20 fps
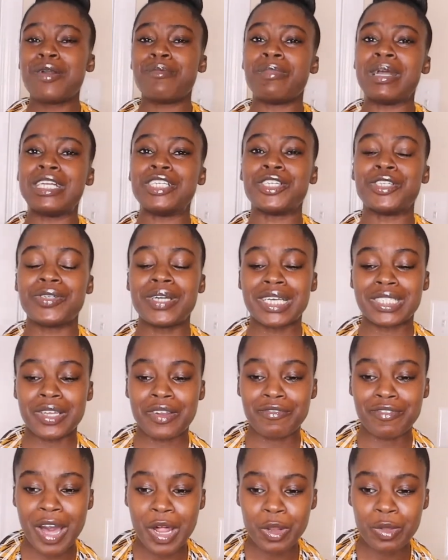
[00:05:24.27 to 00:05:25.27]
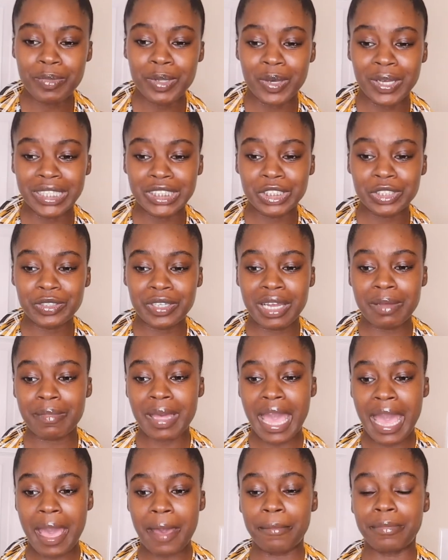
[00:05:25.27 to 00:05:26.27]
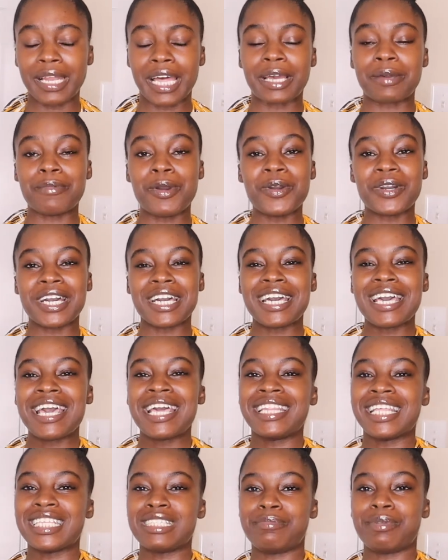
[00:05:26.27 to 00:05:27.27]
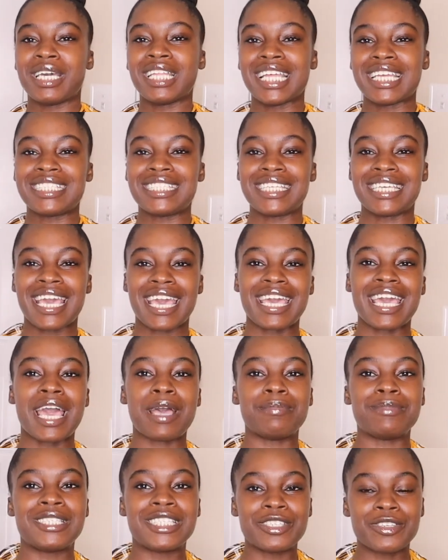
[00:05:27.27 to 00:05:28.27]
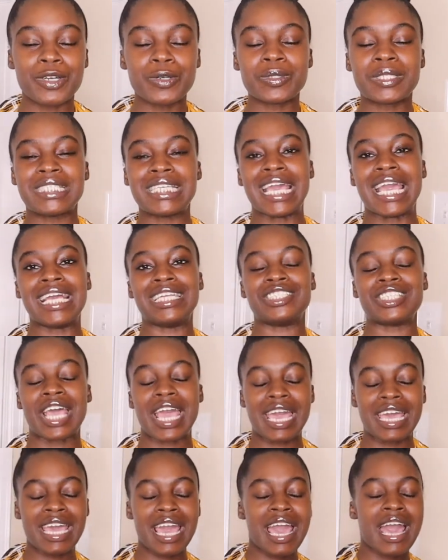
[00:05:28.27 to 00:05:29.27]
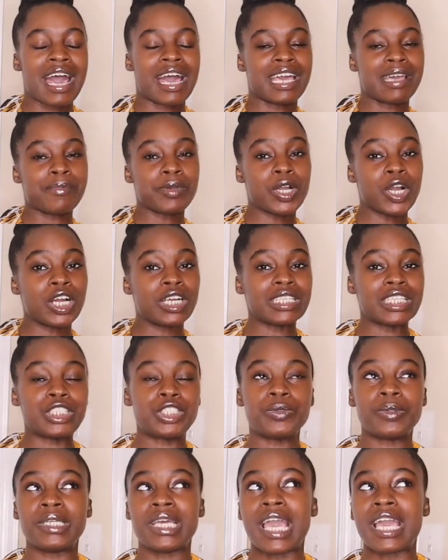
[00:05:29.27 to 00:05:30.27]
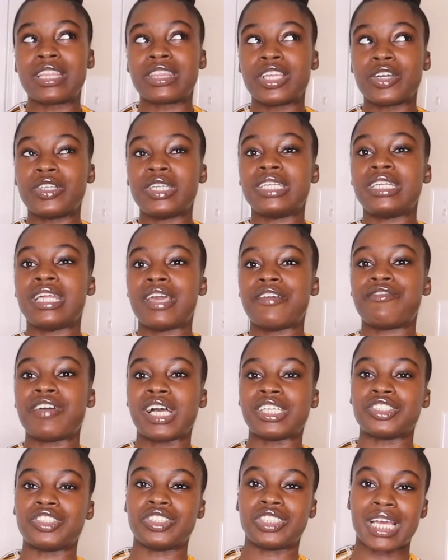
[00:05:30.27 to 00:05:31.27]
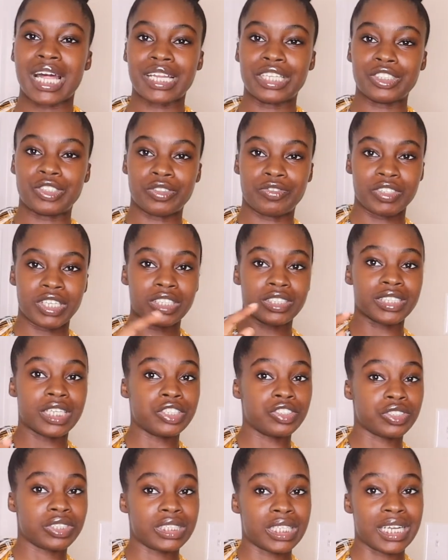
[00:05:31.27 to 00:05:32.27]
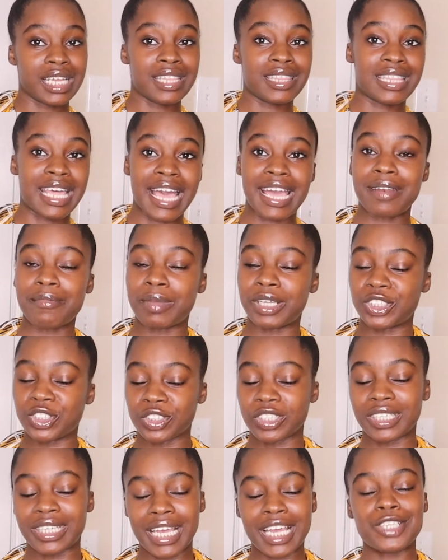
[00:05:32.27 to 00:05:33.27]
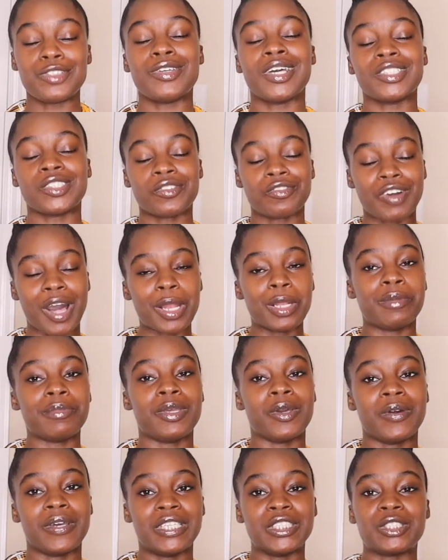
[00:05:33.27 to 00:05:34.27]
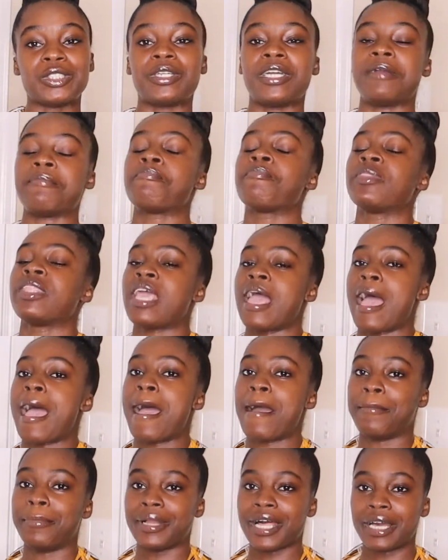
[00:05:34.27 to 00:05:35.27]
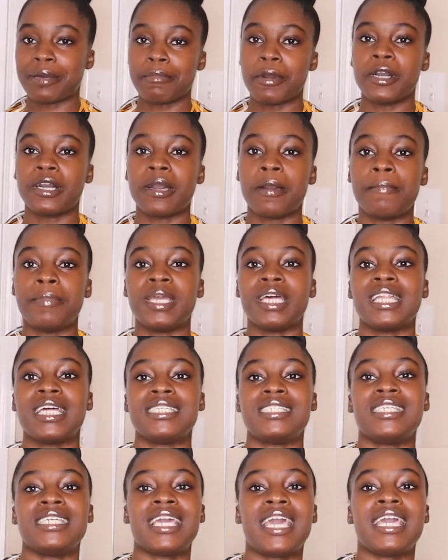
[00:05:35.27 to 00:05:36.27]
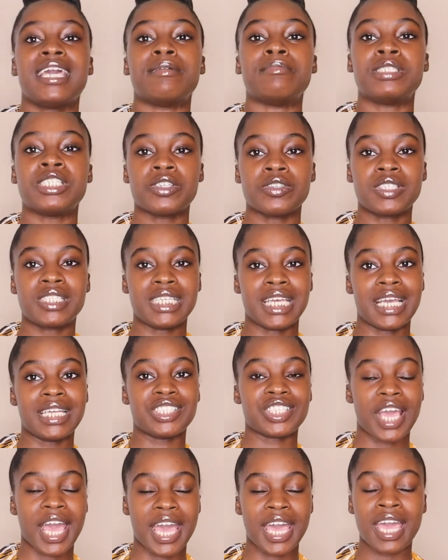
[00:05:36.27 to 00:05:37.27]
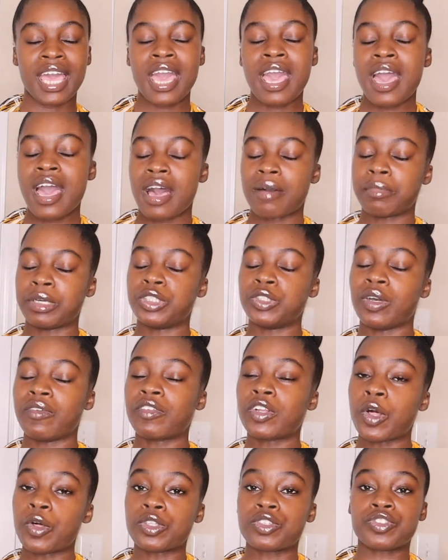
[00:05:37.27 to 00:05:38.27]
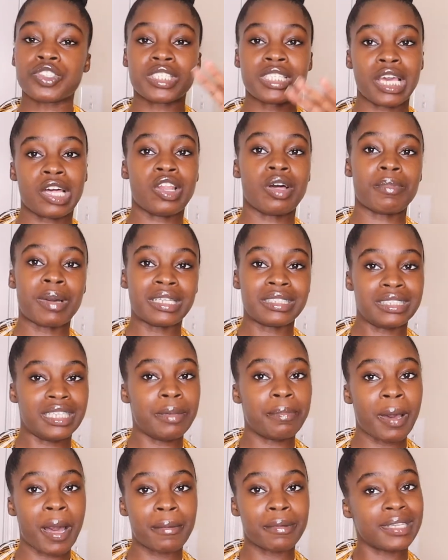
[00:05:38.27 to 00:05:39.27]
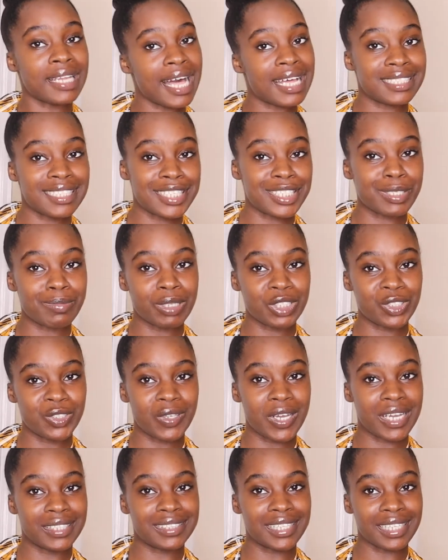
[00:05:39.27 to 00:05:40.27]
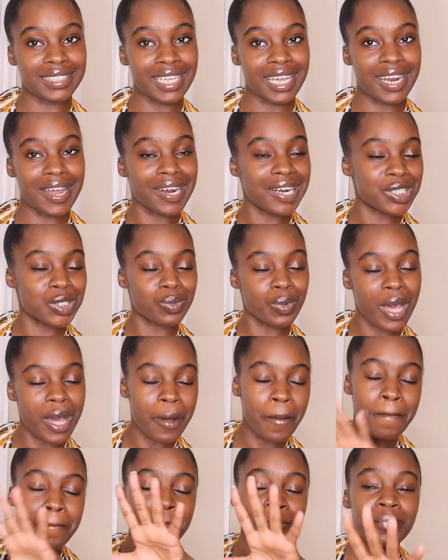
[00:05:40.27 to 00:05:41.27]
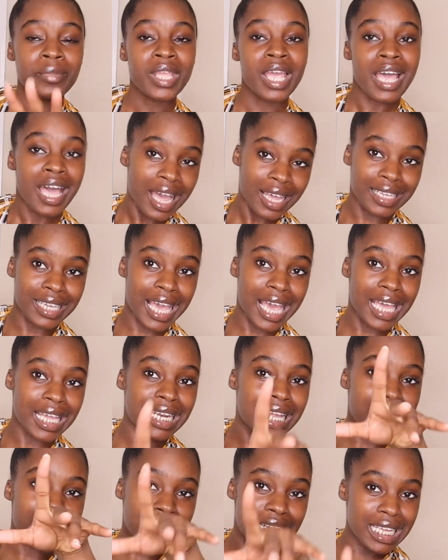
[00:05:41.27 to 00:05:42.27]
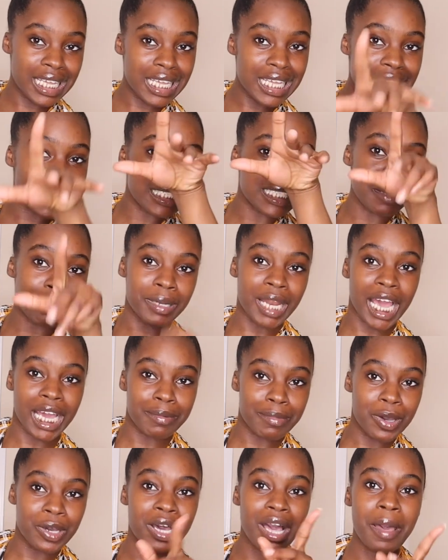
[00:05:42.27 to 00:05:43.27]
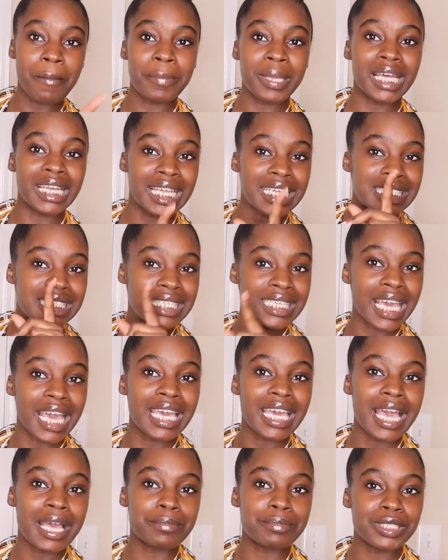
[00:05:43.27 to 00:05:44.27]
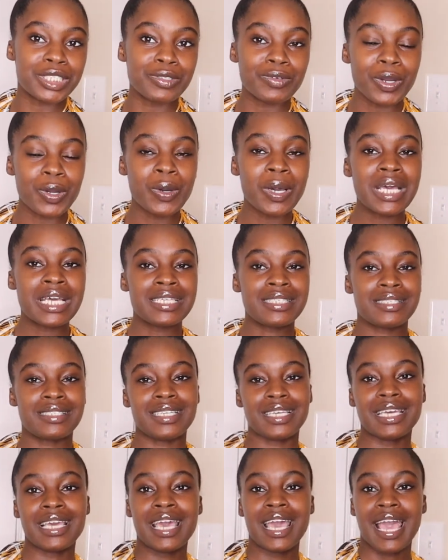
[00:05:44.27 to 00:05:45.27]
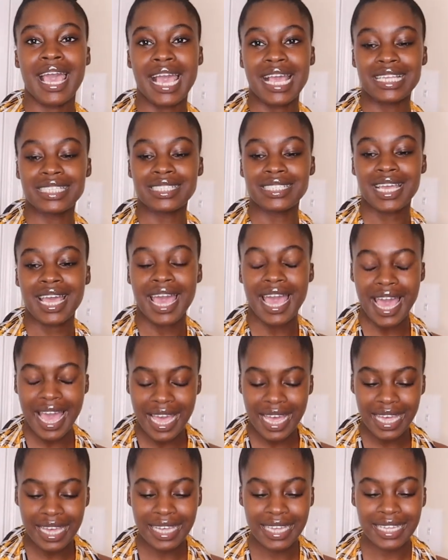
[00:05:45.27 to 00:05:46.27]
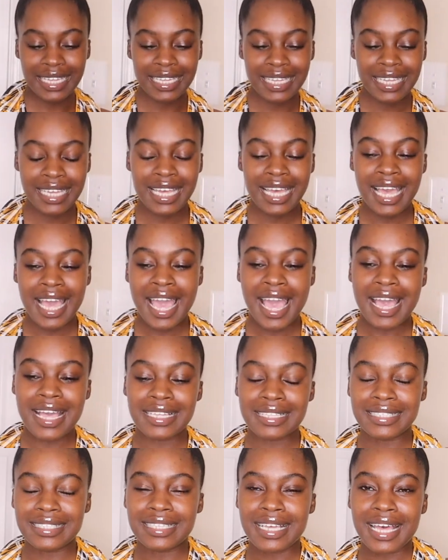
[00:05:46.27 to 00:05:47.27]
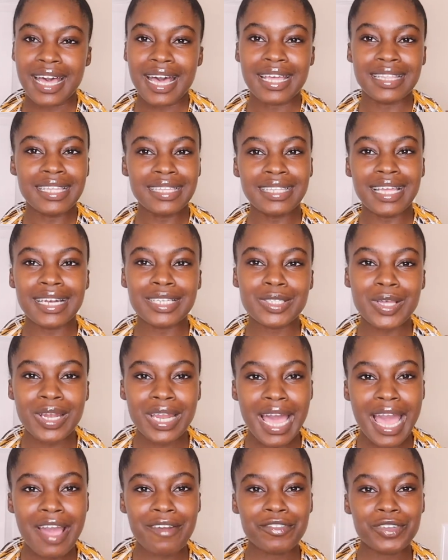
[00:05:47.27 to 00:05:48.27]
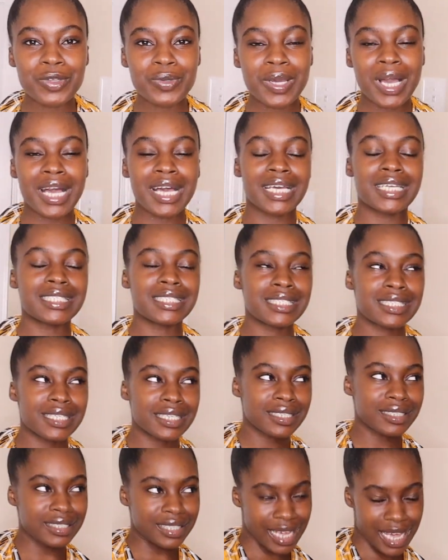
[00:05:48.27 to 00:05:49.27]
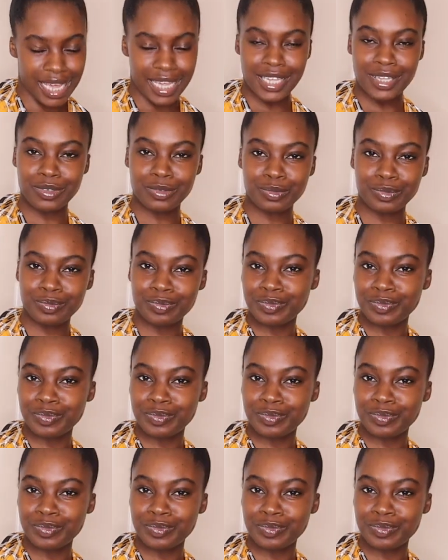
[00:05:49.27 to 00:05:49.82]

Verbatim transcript: Make sure you guys are following me on Instagram at Black Mocha. That's B-L-A-C-K-M-0-C-H-A. I am currently doing a 30-day fashion challenge. So if you guys are interested in that, make sure, again, you guys are following me on Instagram at Black Mocha, B-L-A-C-K-M-0-C-H-A. Um, I do have clothes for sale on my Depop closet, so make sure you guys check that out as well. Again, it is Black Mocha, B-L-A-C-K-M-0-C-H-A. And uh, I think that is all I have for you guys today.